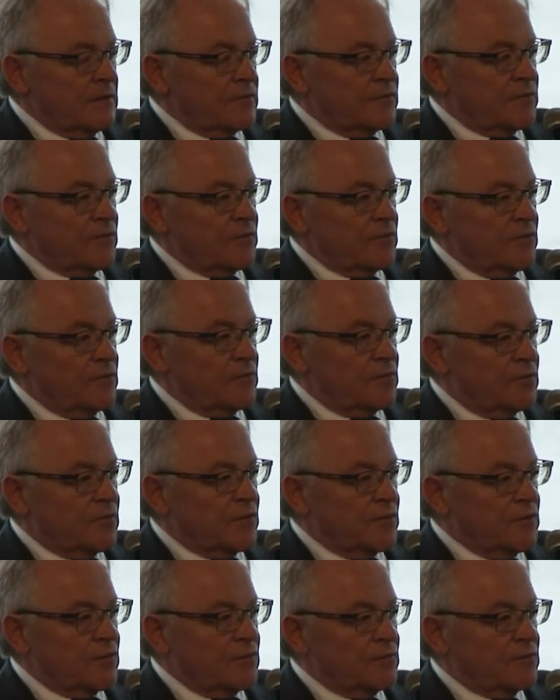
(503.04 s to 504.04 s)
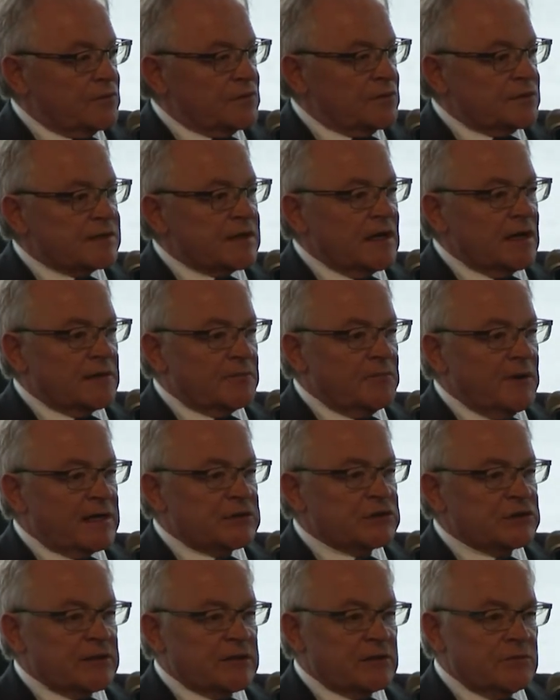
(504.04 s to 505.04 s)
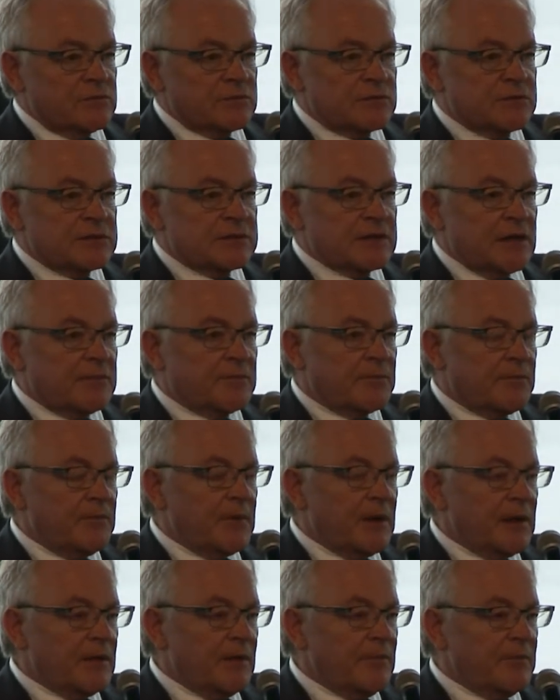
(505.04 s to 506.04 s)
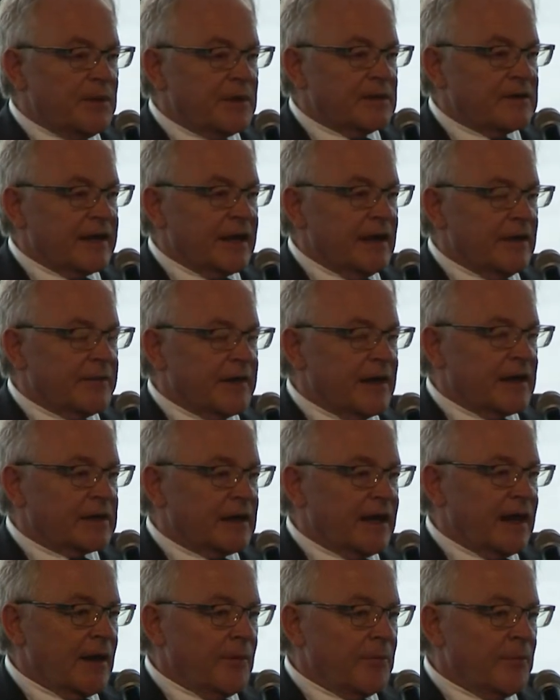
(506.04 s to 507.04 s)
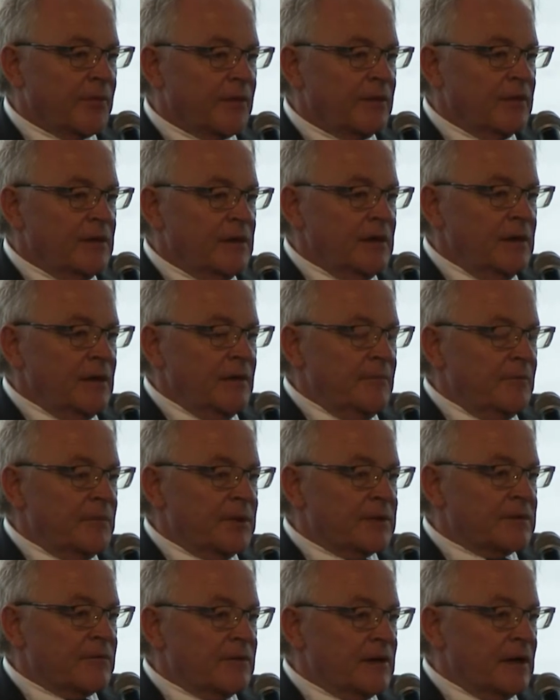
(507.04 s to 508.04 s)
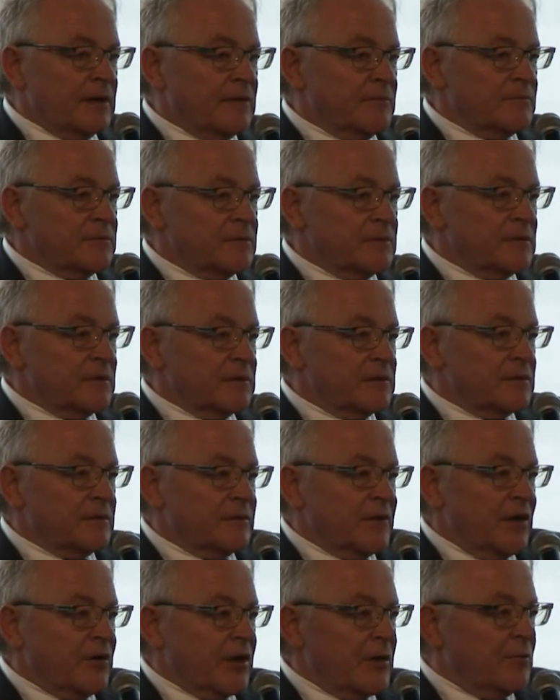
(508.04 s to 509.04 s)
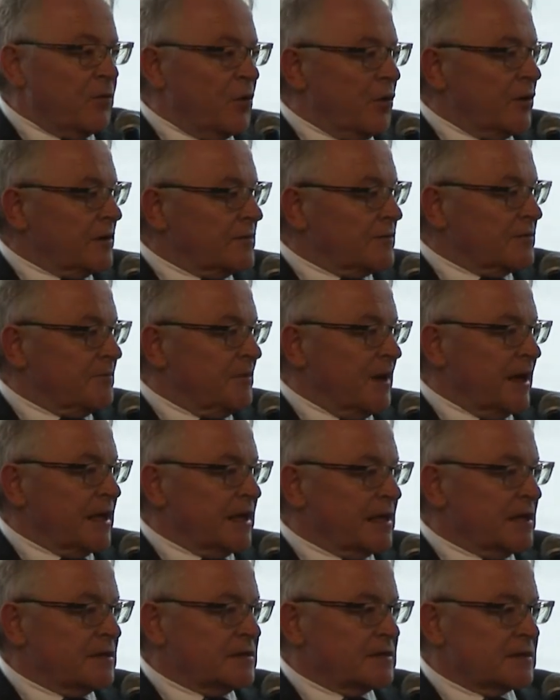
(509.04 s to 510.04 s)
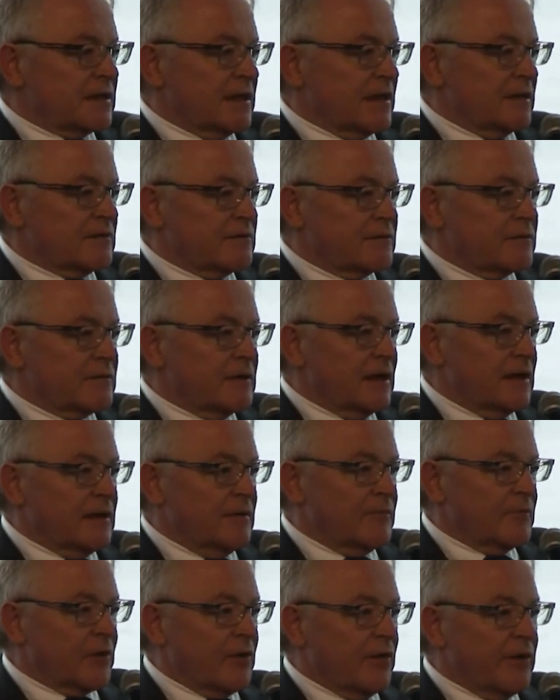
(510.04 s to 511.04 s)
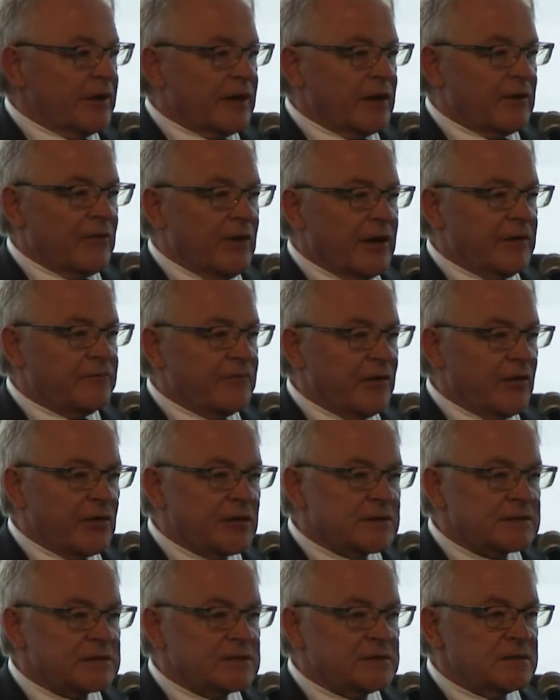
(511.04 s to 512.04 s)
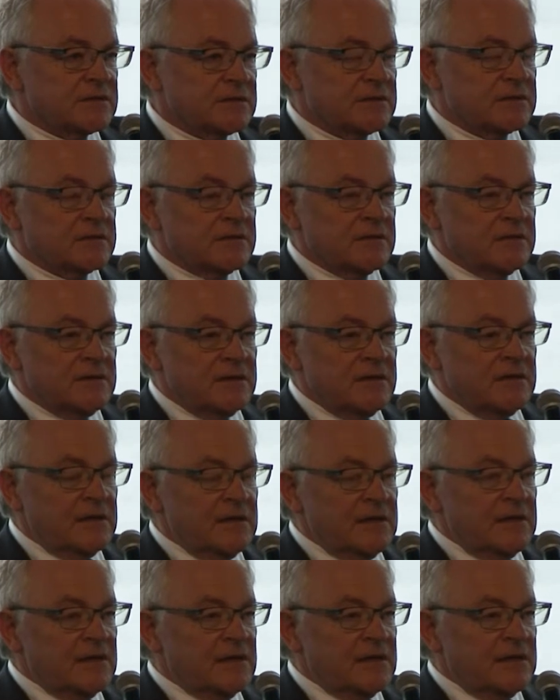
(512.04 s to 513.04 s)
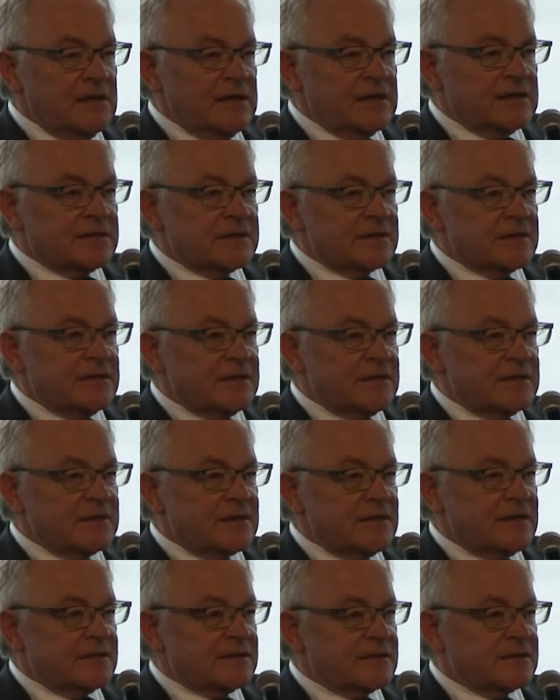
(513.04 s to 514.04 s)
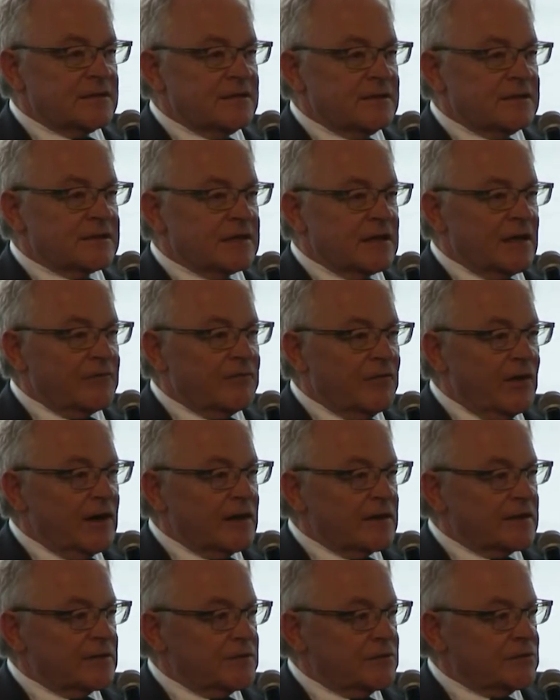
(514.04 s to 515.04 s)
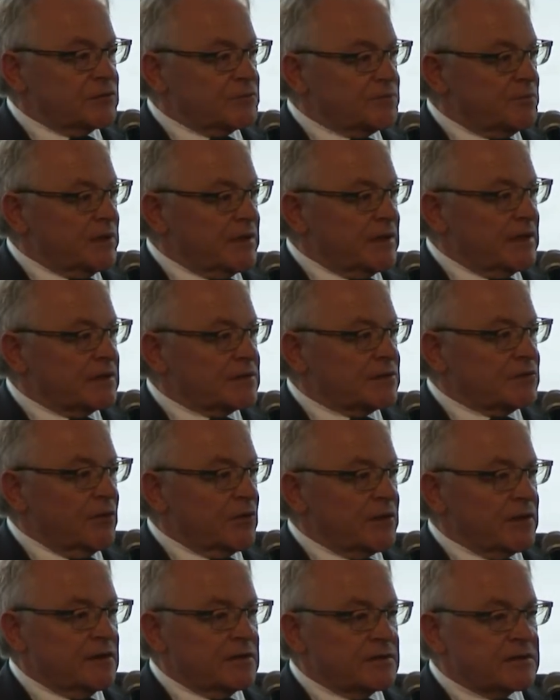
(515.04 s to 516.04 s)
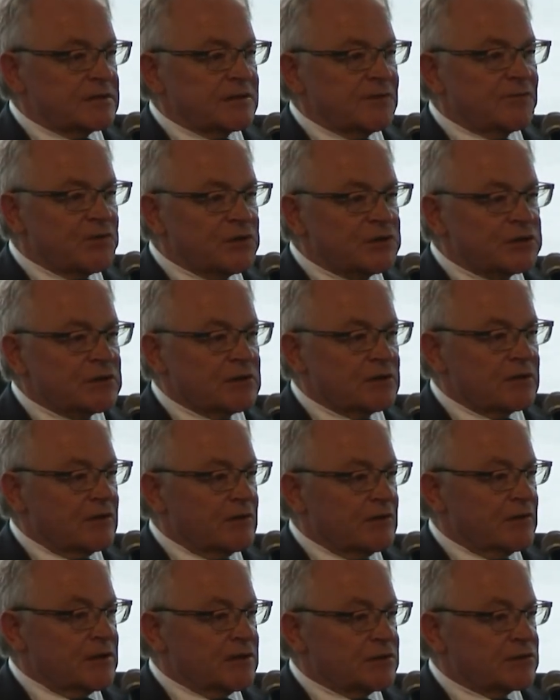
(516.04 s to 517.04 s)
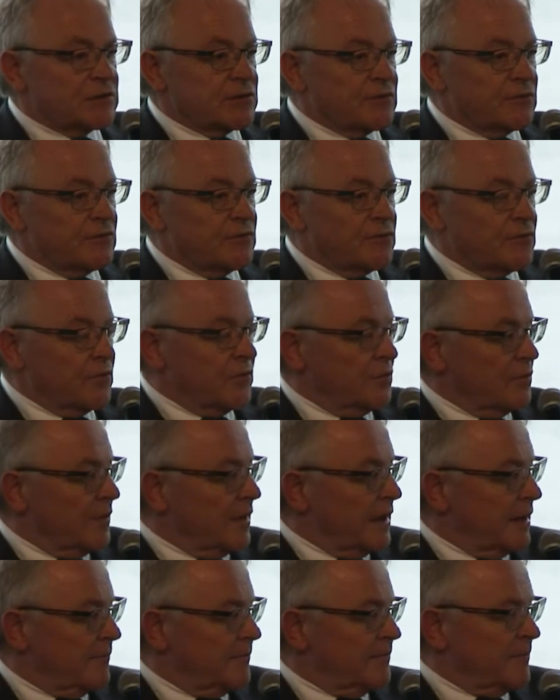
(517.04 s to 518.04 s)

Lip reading: to start matching or to start building out that gap. But the only point to make is that growing a great forest is an advantage, but it's not a sufficient condition to